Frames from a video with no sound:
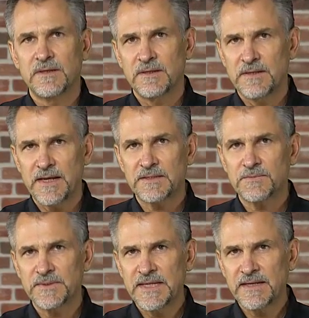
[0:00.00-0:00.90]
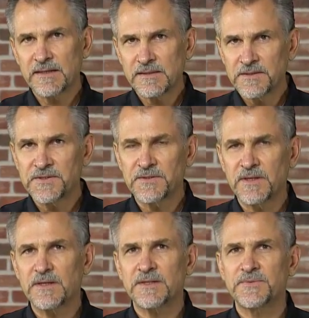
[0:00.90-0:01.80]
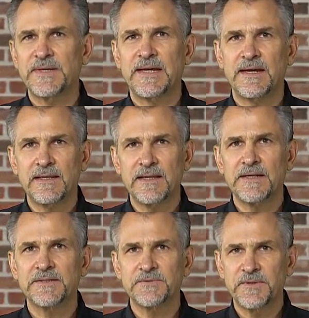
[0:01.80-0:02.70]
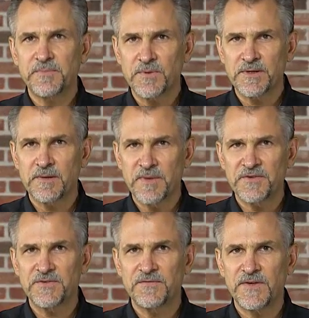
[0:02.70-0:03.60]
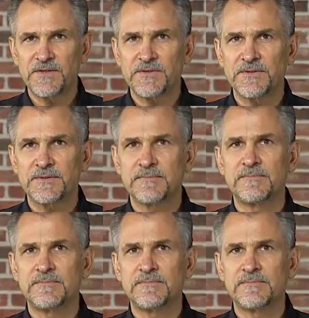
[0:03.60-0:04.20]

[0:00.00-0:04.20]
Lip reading: Next, we'll take a closer look as we analyze and report our measured features.